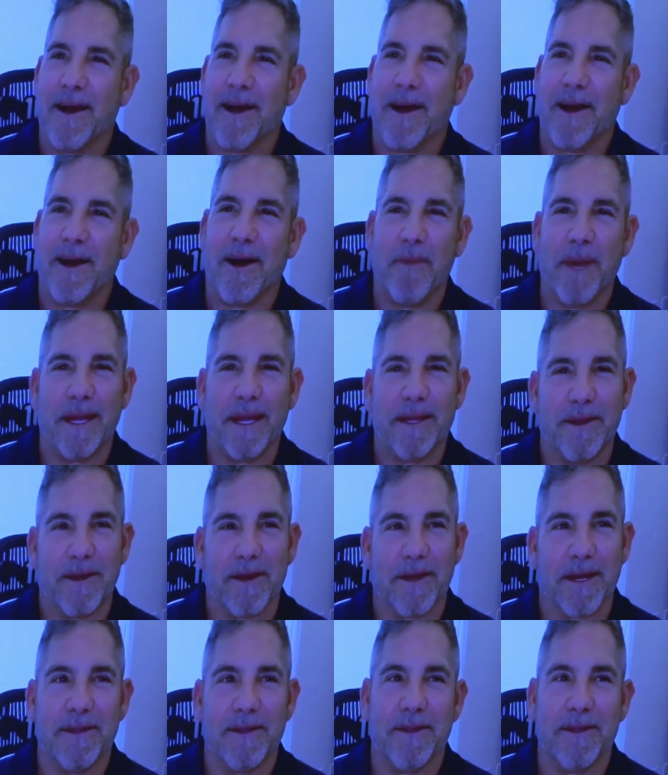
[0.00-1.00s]
Oh man,
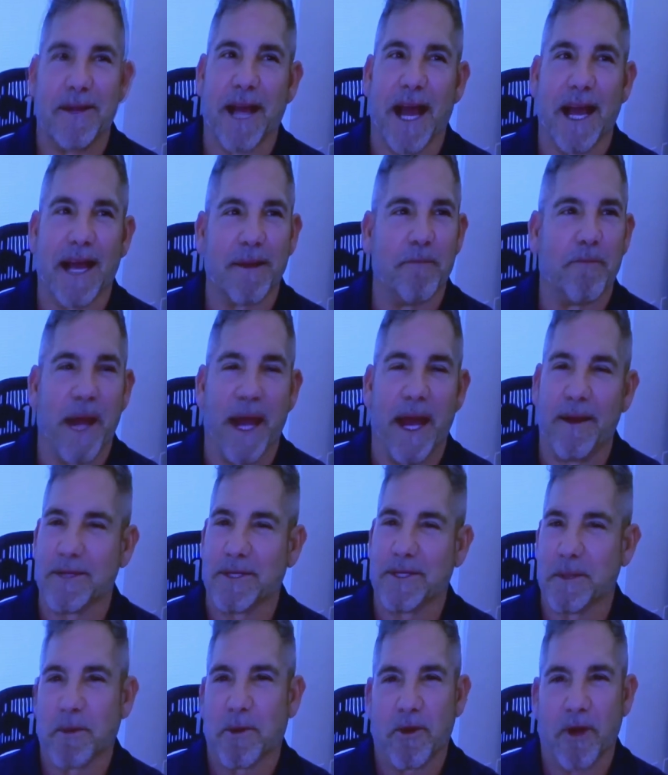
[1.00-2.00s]
look, I can
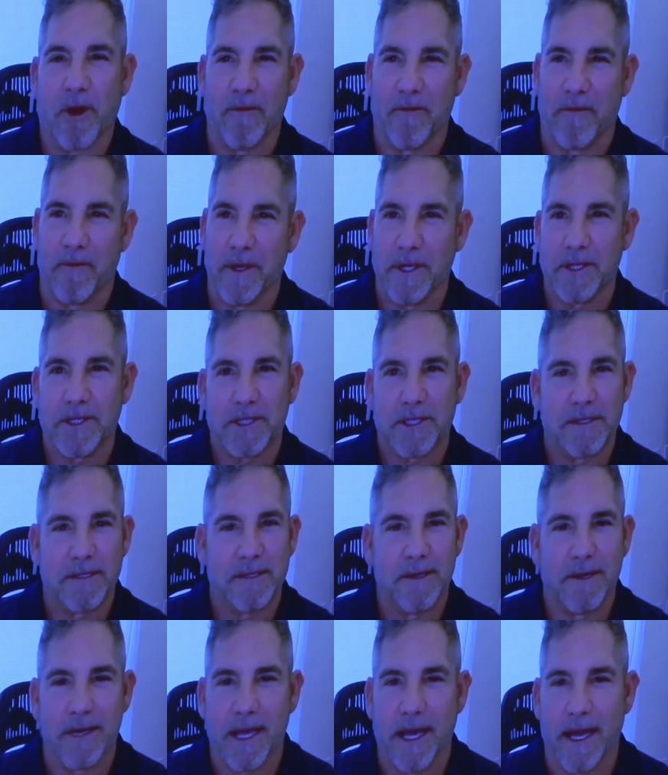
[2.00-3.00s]
pound some crawfish.
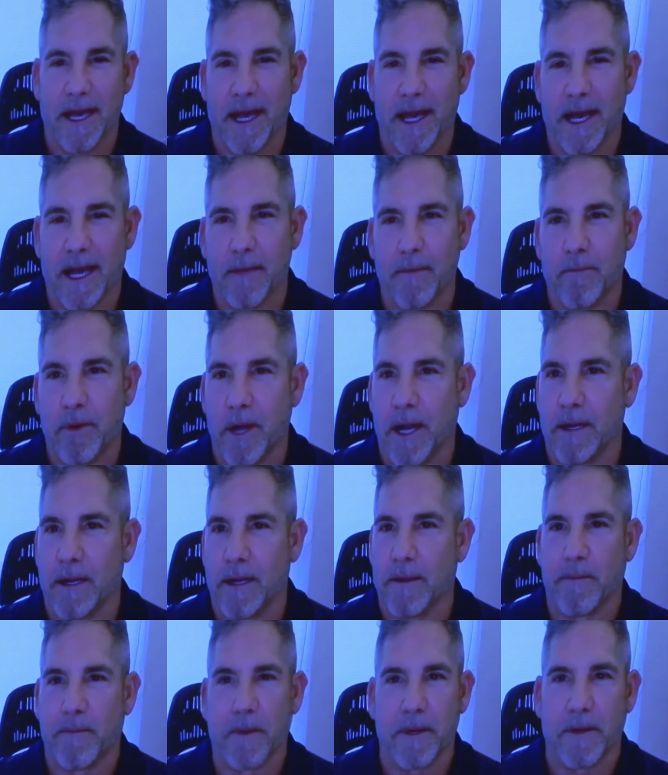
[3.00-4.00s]
Okay. I
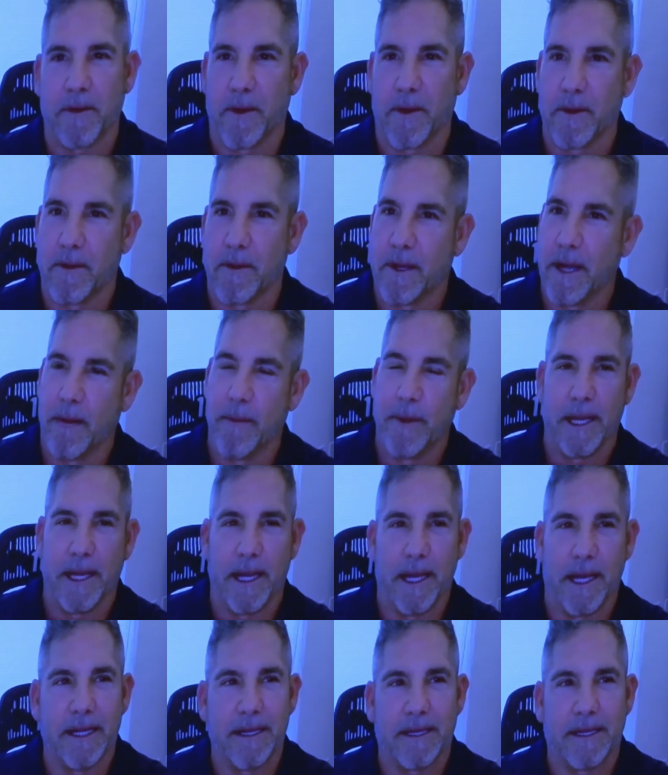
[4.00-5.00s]
mean,
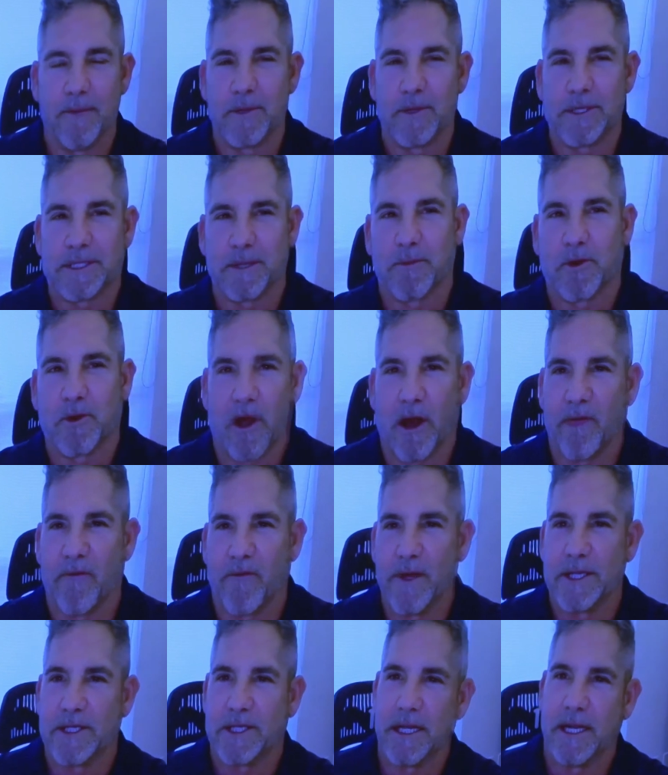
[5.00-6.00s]
anything with some
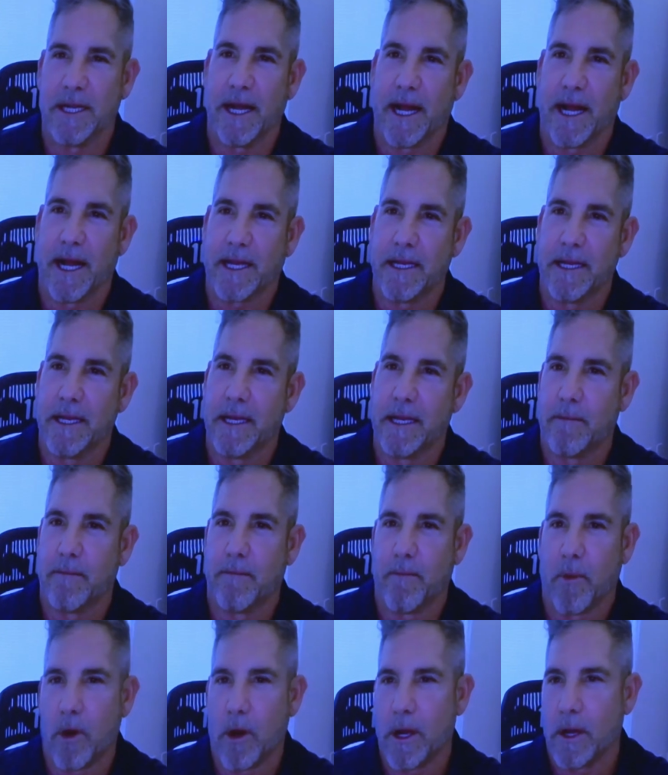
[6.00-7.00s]
crawfish in there, I can hit them
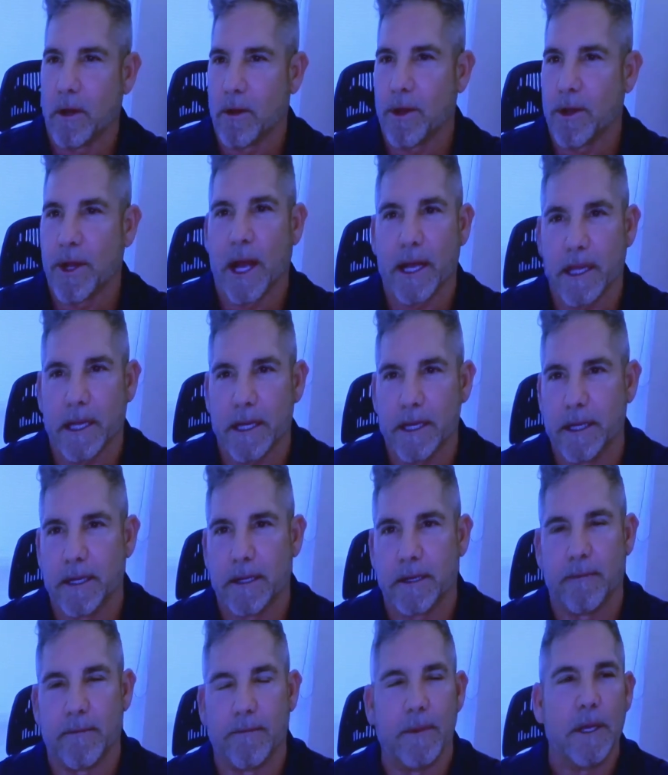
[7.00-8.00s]
boiled. I can hit
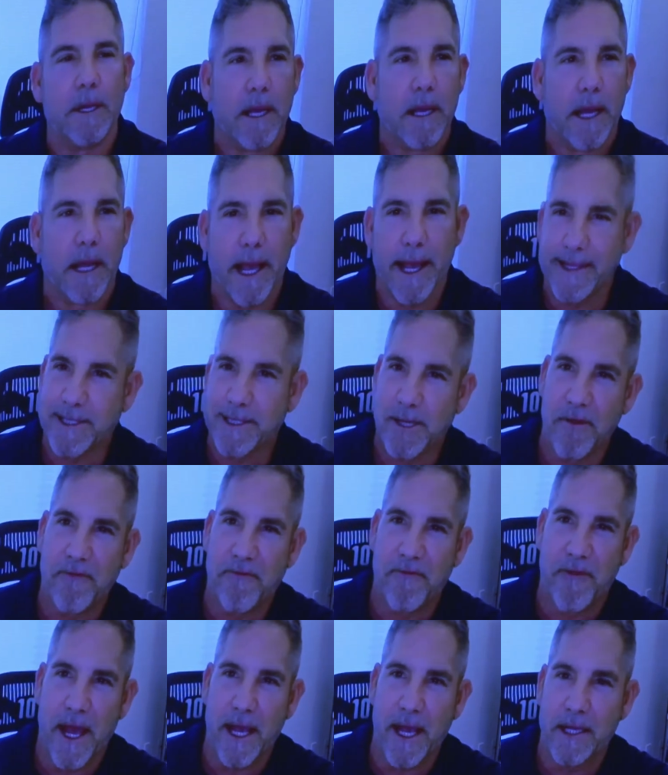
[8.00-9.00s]
them
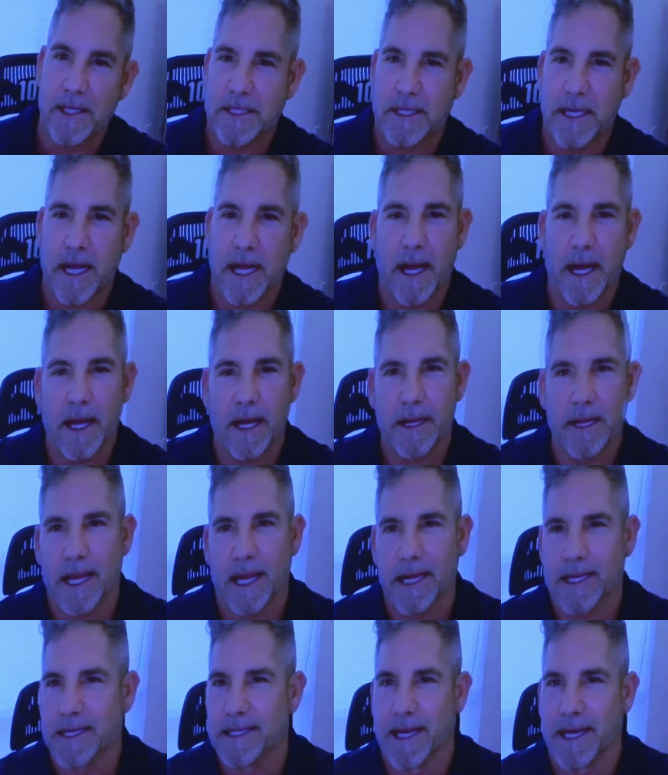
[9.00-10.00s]
etouffee style.
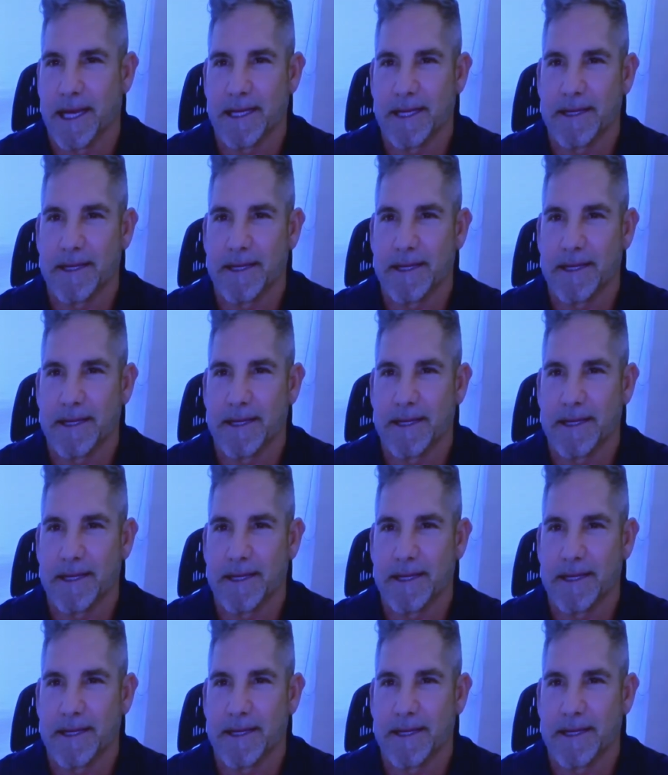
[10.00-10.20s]
I can like